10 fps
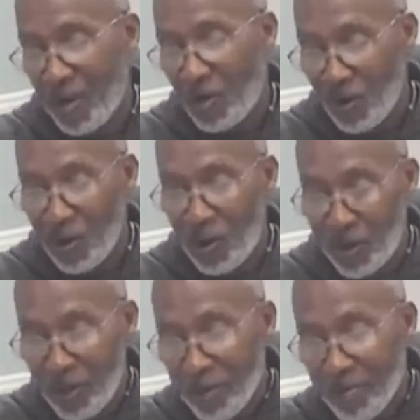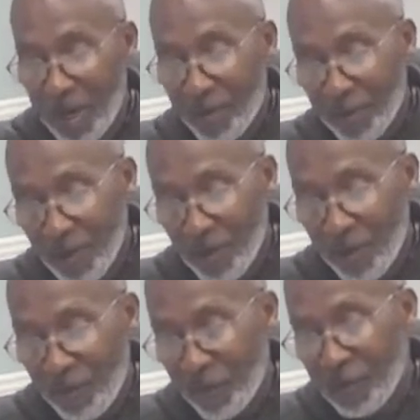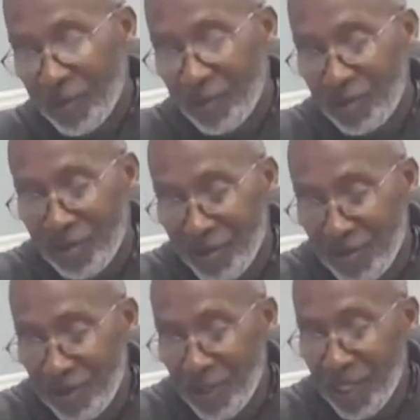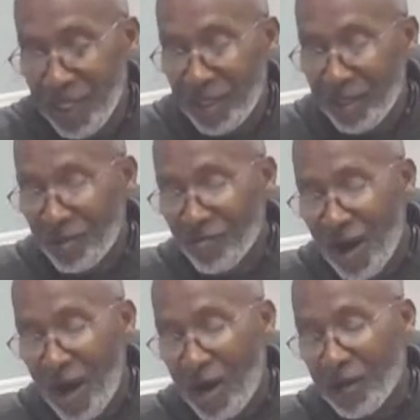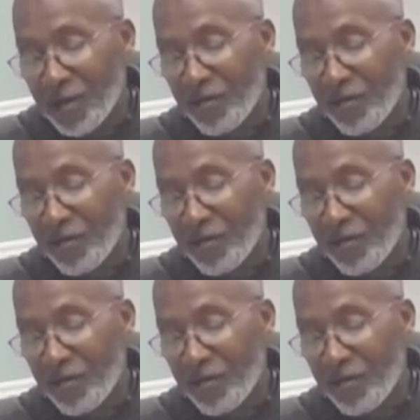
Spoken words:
Hold on, everybody. We're going for a little ride.